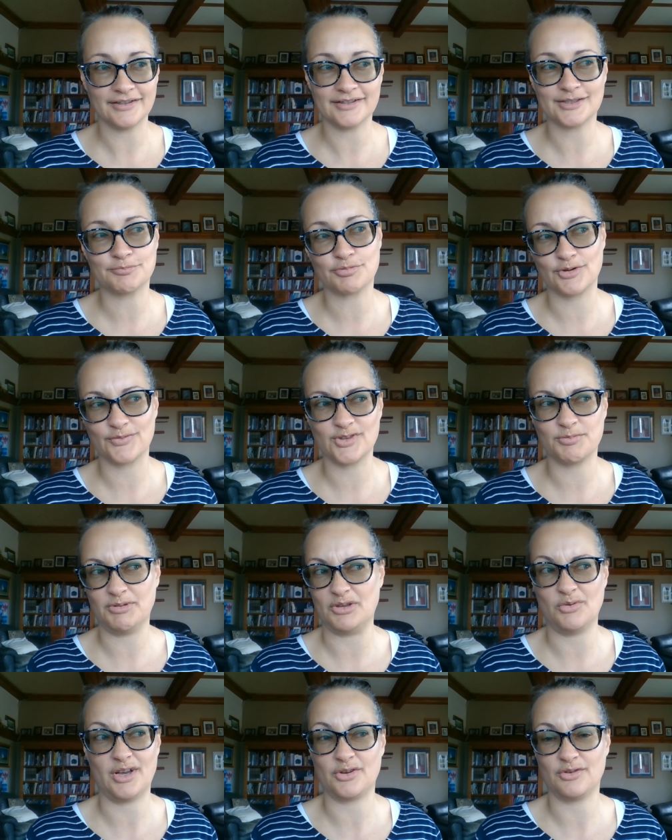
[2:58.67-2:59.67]
is proven to
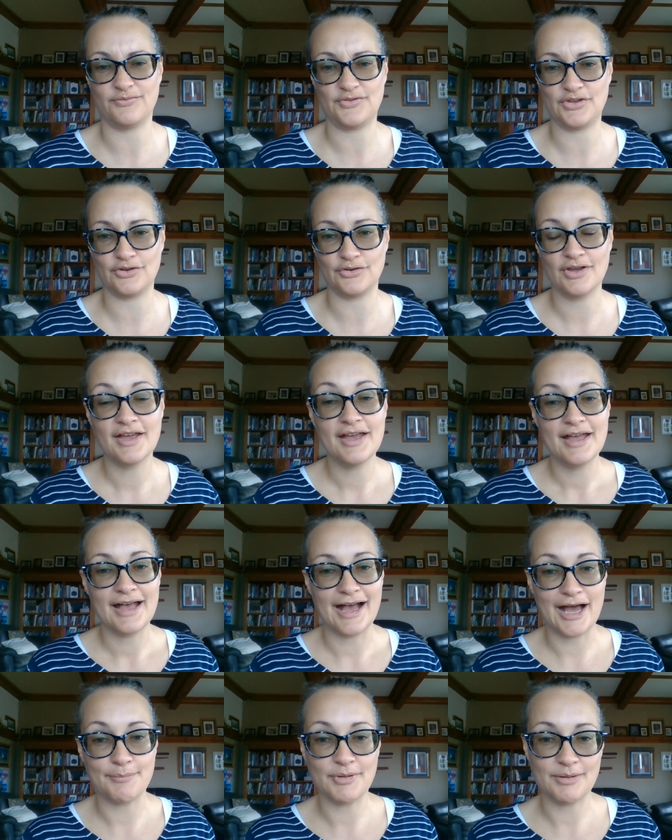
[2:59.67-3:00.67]
be quite good for you.
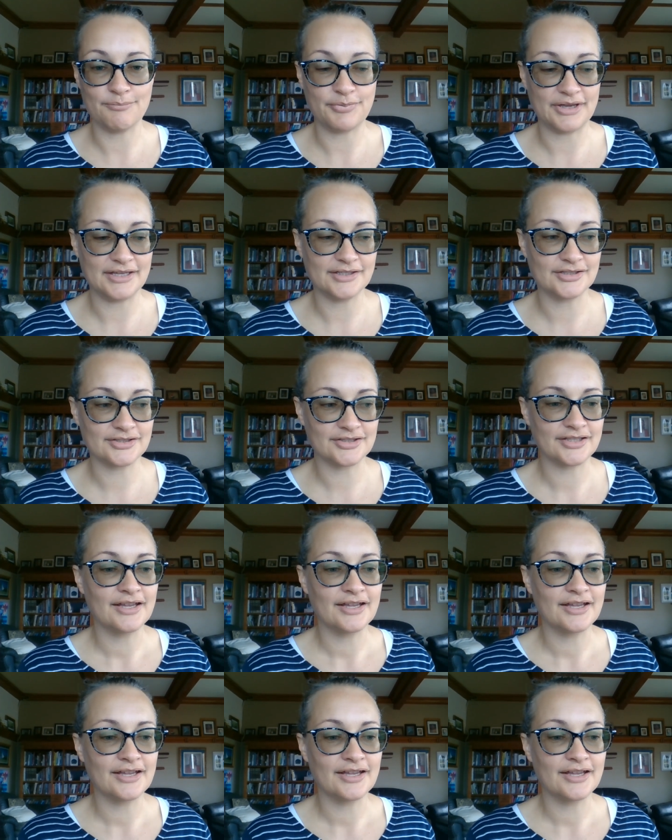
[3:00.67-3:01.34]
Um, and beets